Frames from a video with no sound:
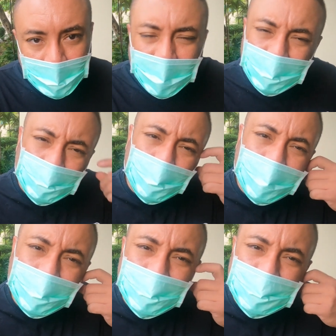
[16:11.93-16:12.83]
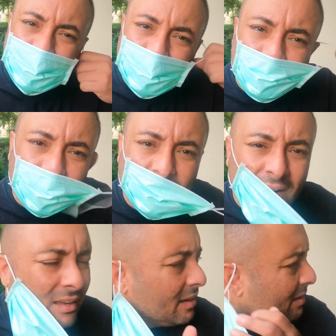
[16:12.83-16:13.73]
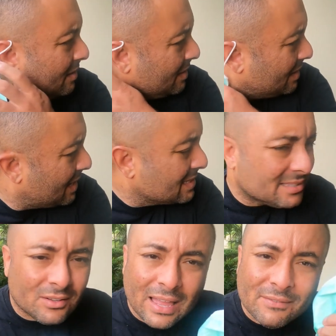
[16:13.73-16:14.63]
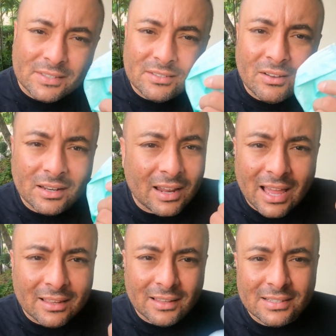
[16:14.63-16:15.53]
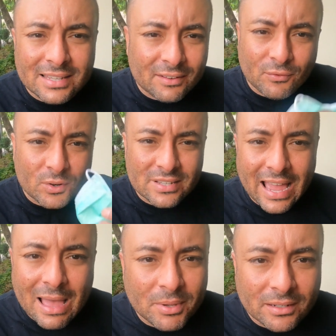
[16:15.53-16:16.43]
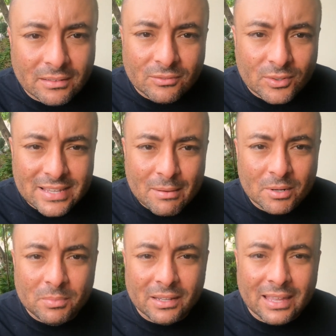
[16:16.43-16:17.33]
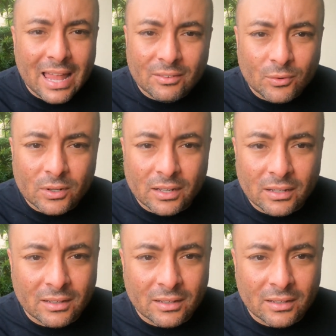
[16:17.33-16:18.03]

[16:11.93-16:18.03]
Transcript: I don't know why I have this shit on. I still have this on. It's like force of habit to be in California.